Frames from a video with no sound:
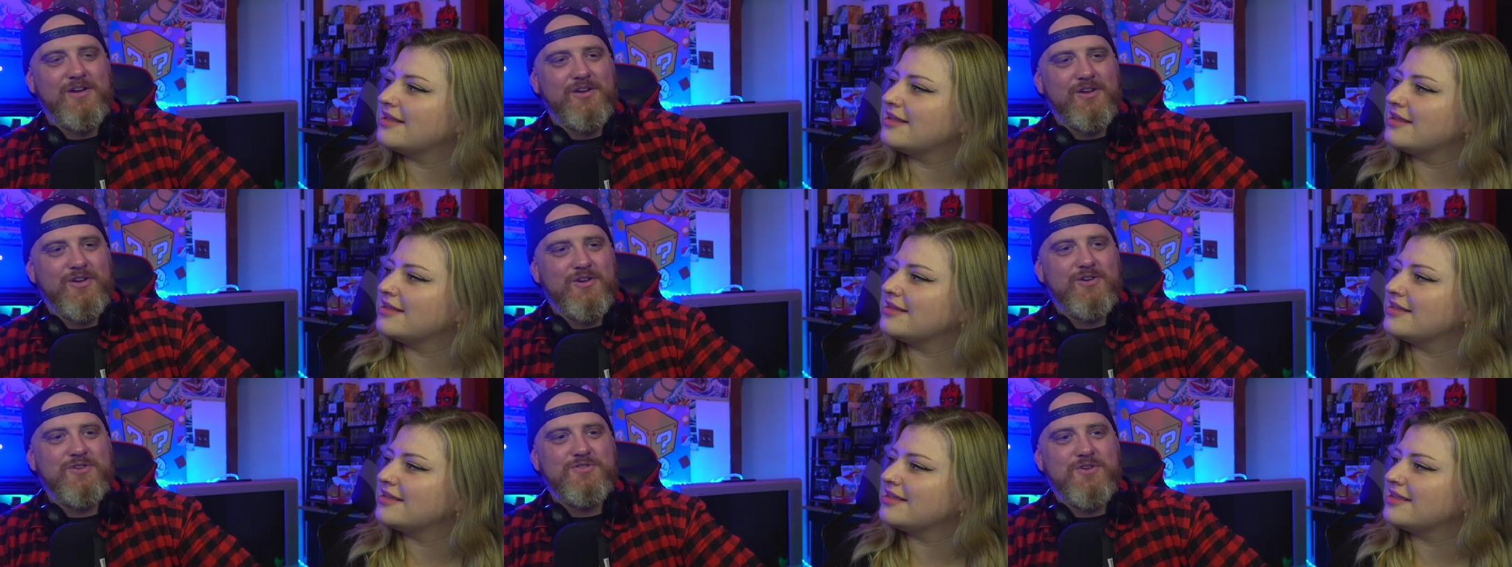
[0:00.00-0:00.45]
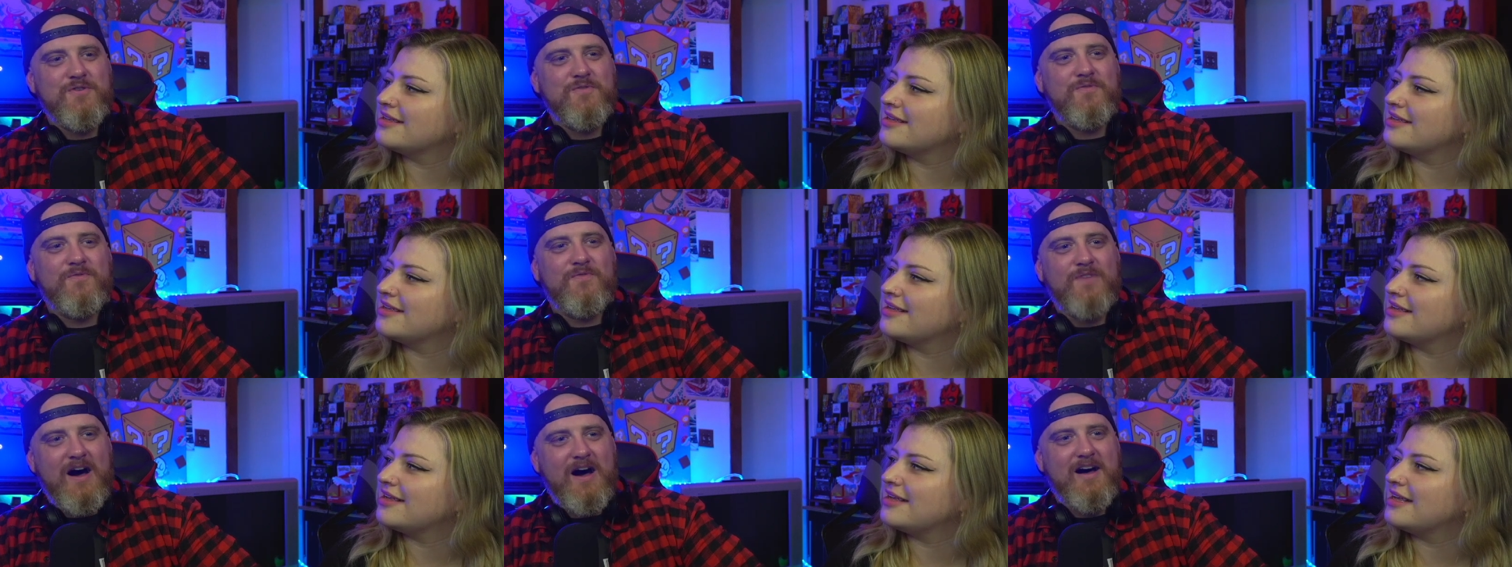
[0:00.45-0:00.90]
Speaker 1: could you
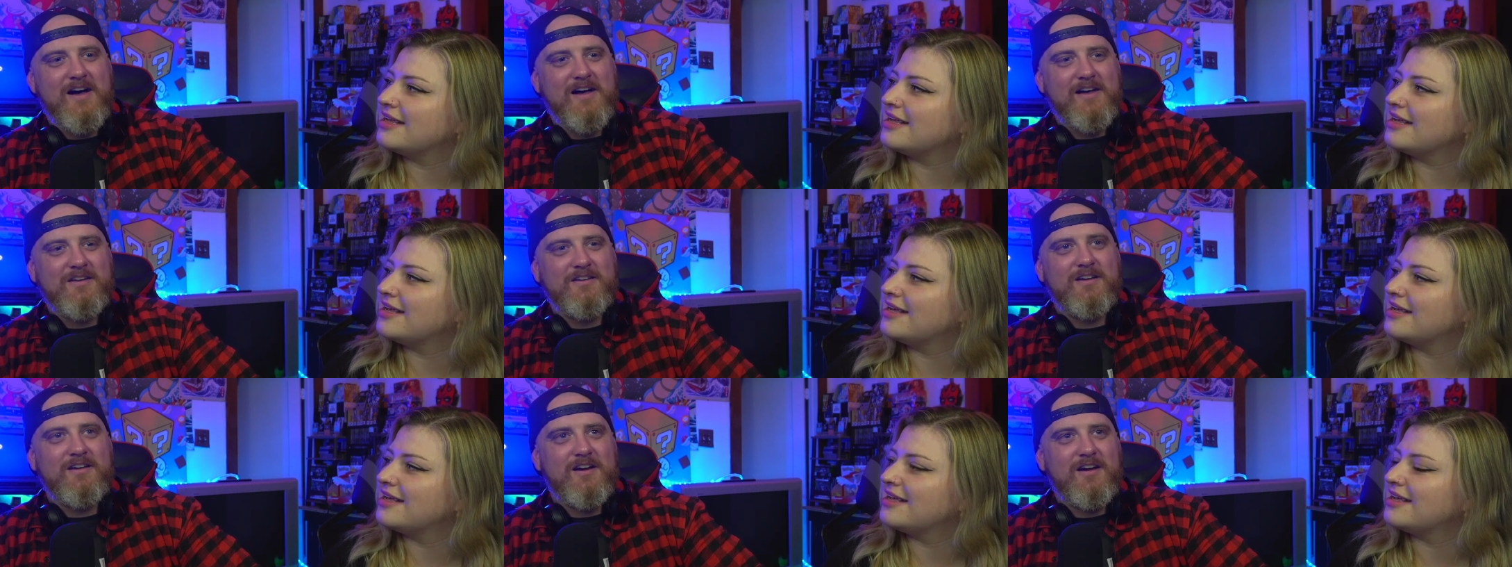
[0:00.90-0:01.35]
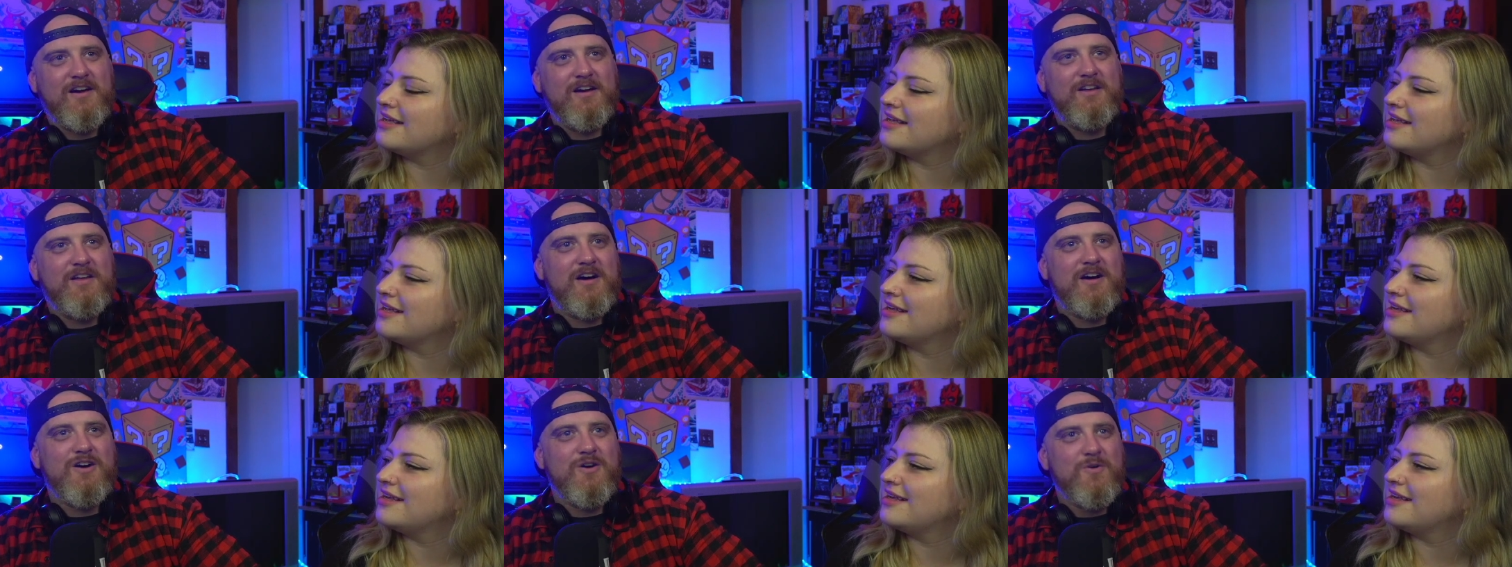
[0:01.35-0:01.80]
find an
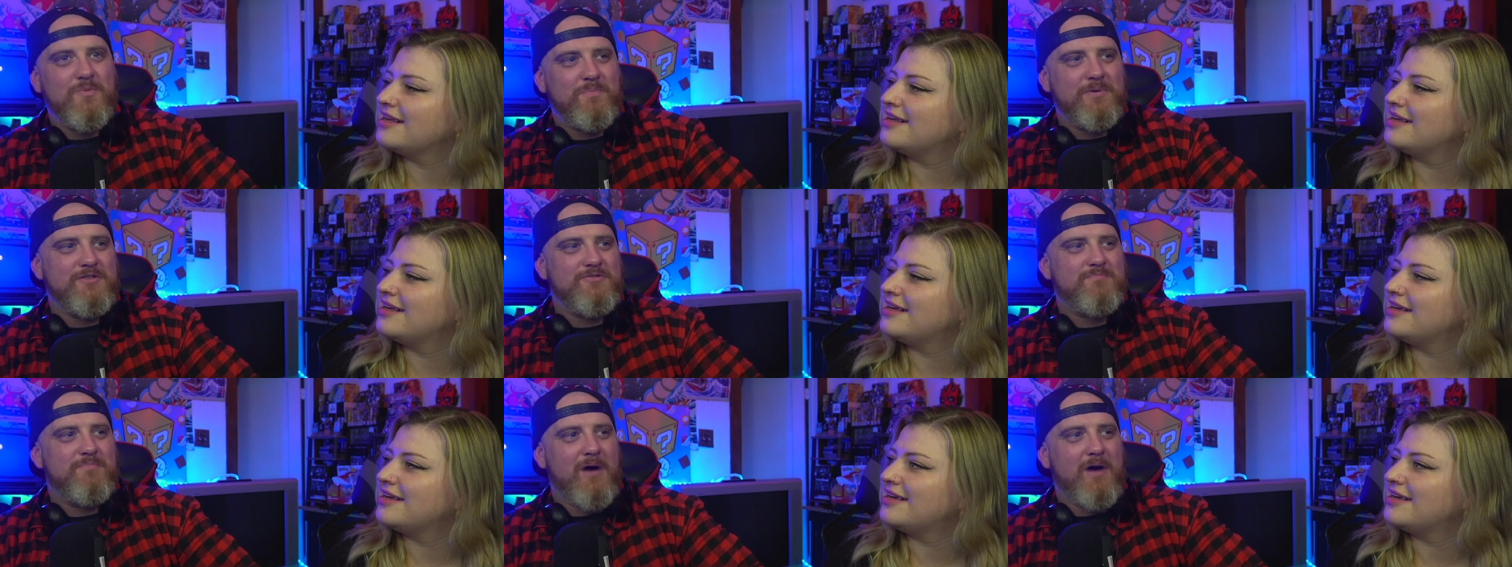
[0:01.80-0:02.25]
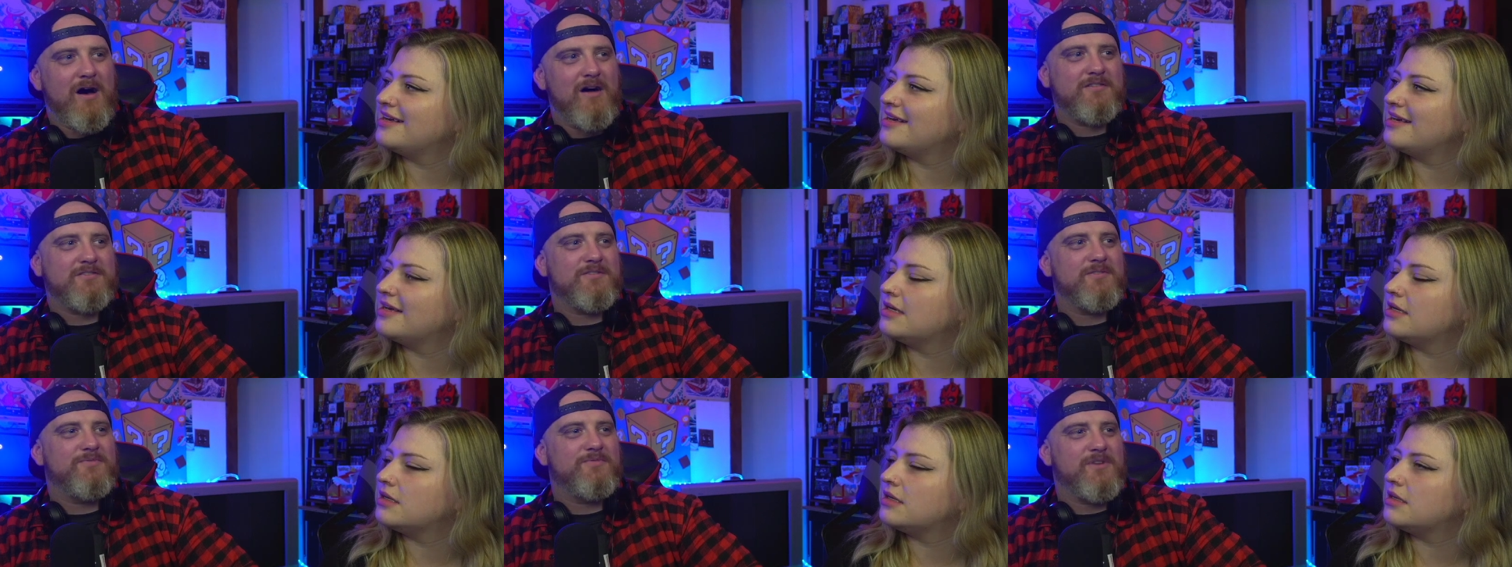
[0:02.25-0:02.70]
open
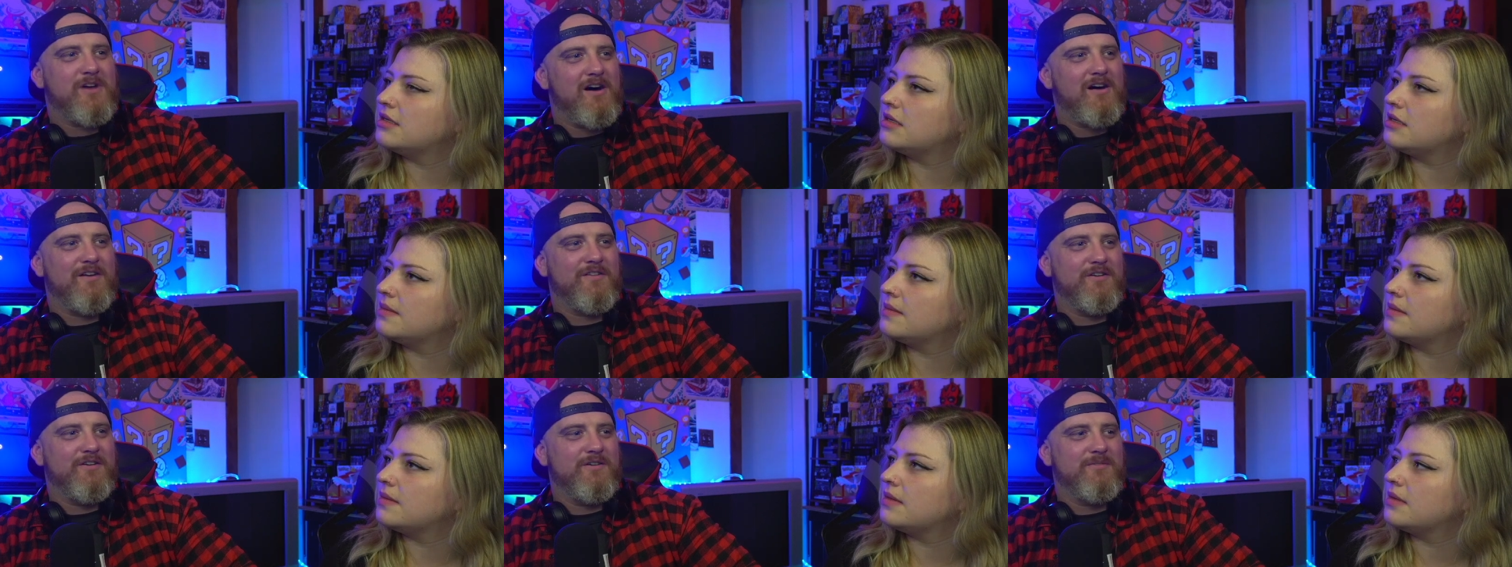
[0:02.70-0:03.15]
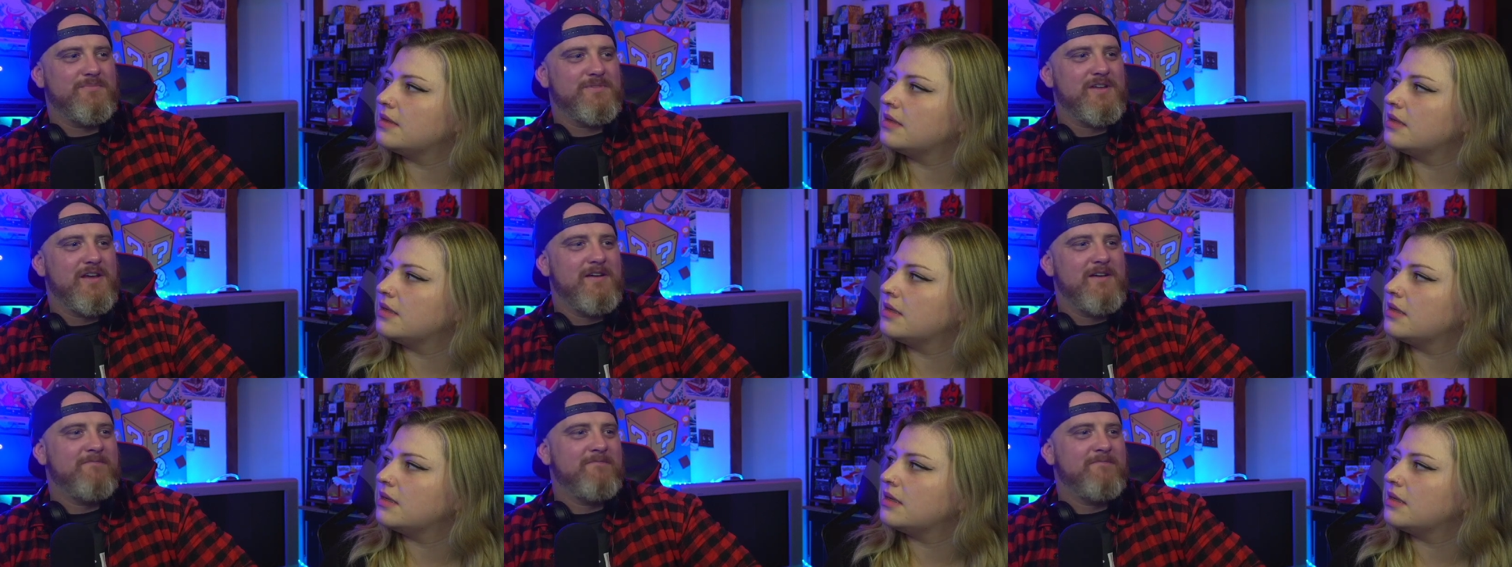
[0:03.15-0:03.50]
box of condoms